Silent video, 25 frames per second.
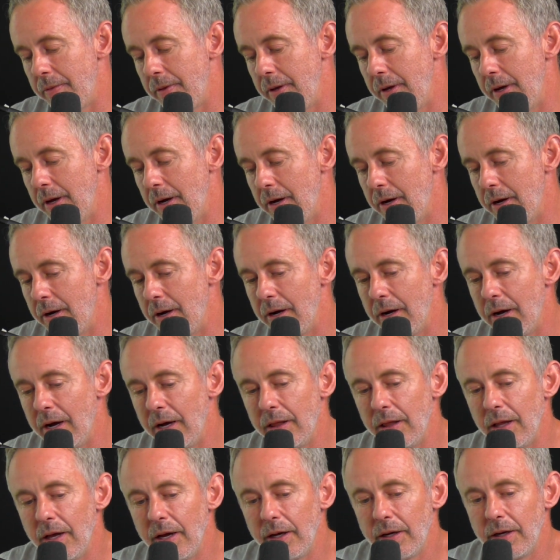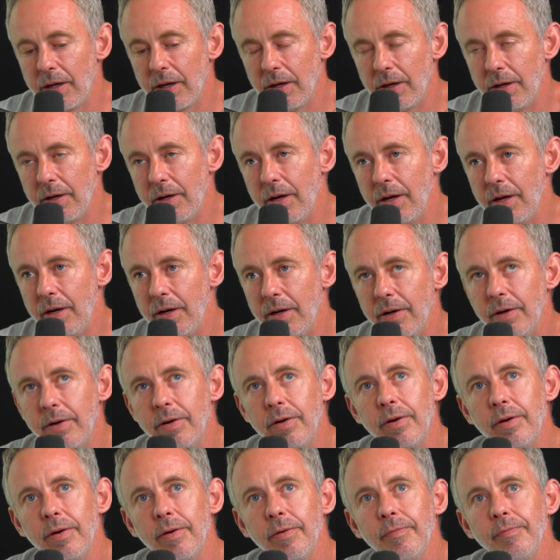Yeah, I like it,
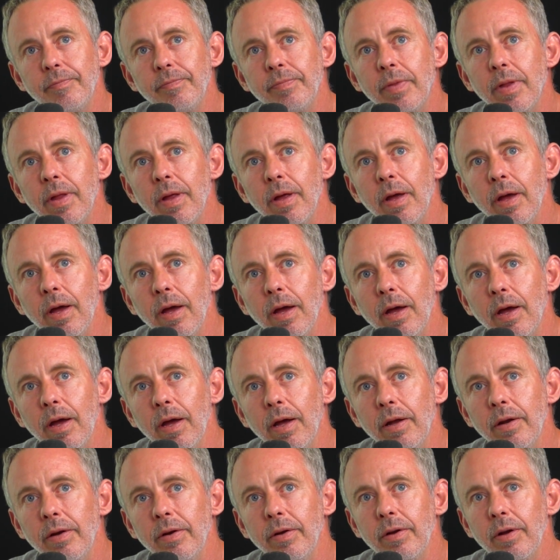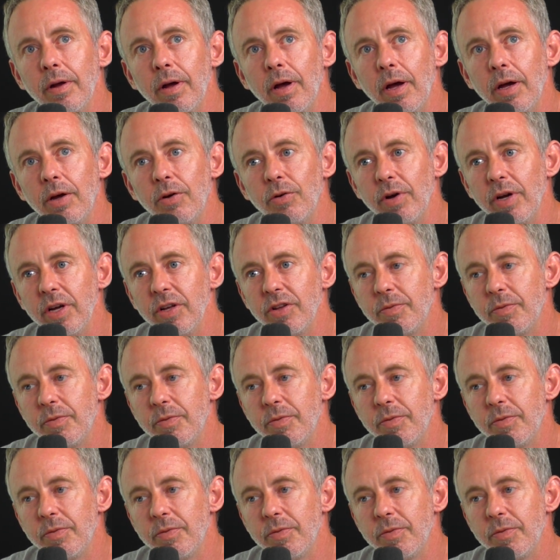and I agree.